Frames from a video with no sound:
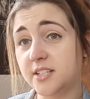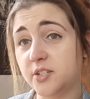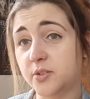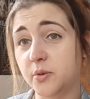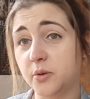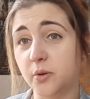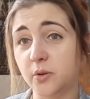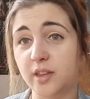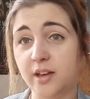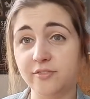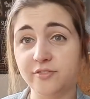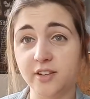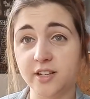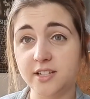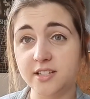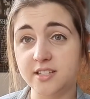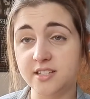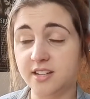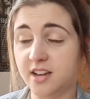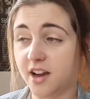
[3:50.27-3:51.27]
doing all that
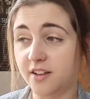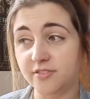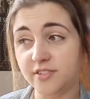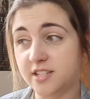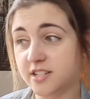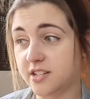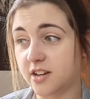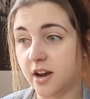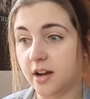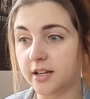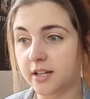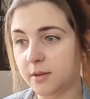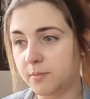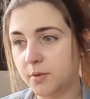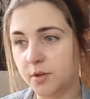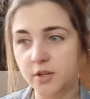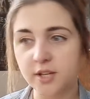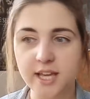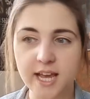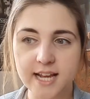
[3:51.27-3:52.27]
fun stuff, and started
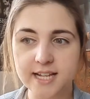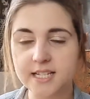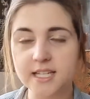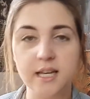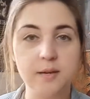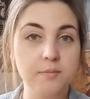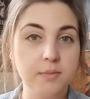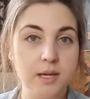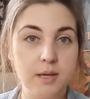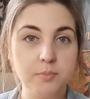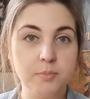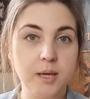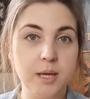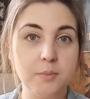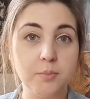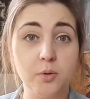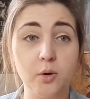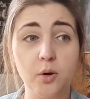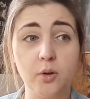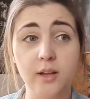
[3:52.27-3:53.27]
communicating and meeting
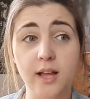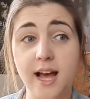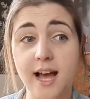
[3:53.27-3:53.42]
people.